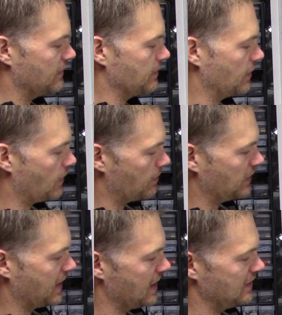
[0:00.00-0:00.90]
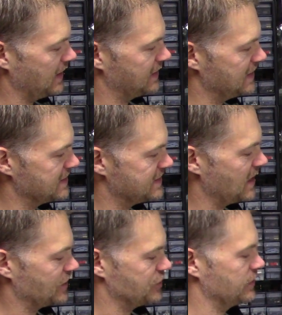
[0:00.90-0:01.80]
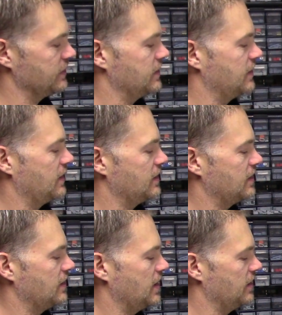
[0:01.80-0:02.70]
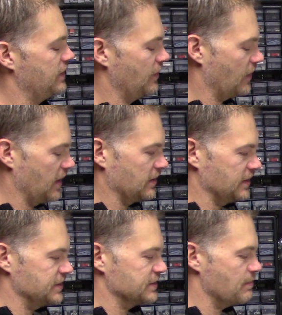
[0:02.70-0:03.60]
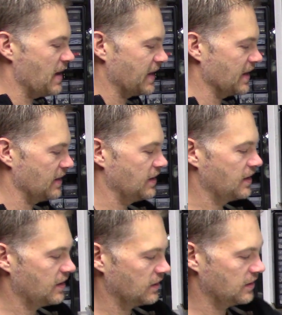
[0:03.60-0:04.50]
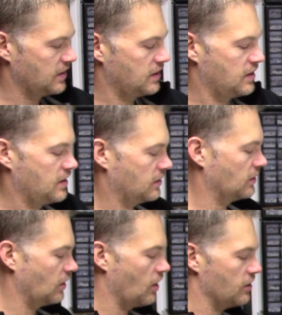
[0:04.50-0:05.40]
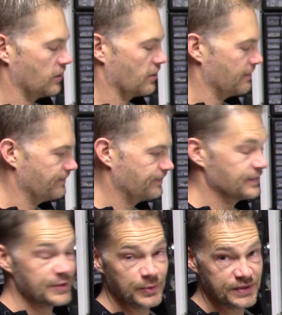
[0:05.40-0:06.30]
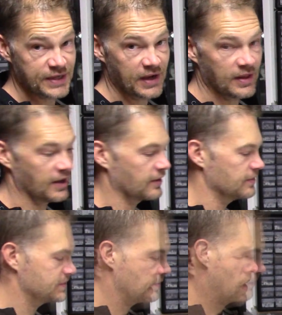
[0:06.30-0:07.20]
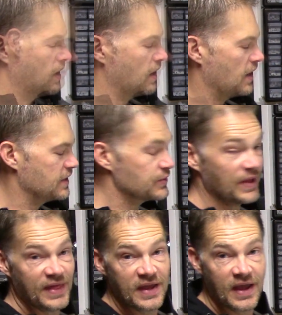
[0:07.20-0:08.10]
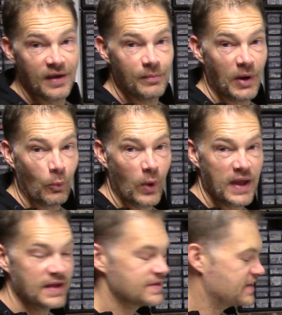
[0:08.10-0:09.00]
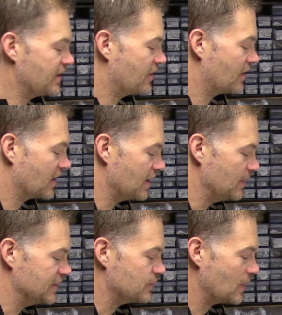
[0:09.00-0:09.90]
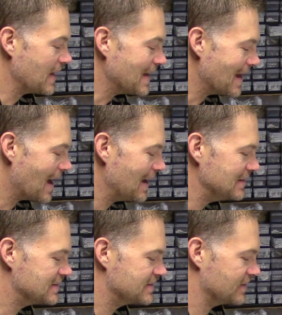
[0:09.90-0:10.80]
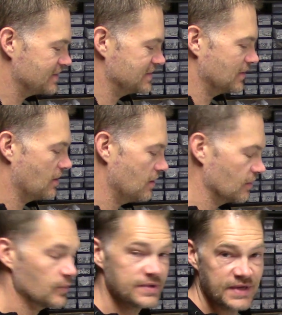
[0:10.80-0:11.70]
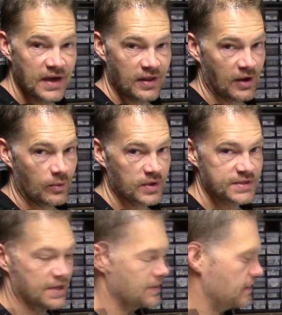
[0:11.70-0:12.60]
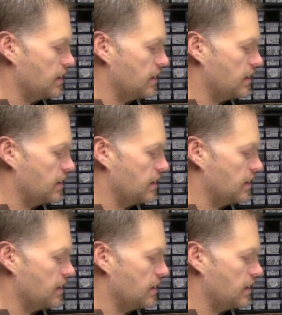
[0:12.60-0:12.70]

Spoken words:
I'm going to replicate like this section and theoretically just make it longer. So we'll see how that goes. So I think my wings here are going to be 29 studs long. We'll see how that works out.